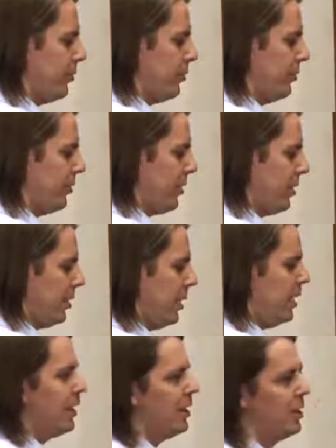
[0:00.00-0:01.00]
Coulomb's law,
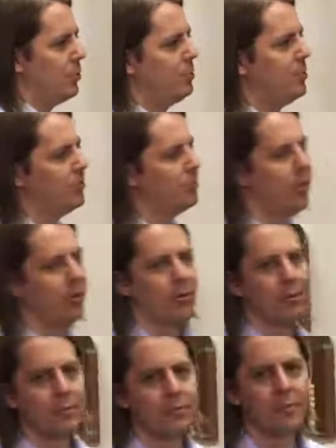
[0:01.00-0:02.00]
and it would be smaller.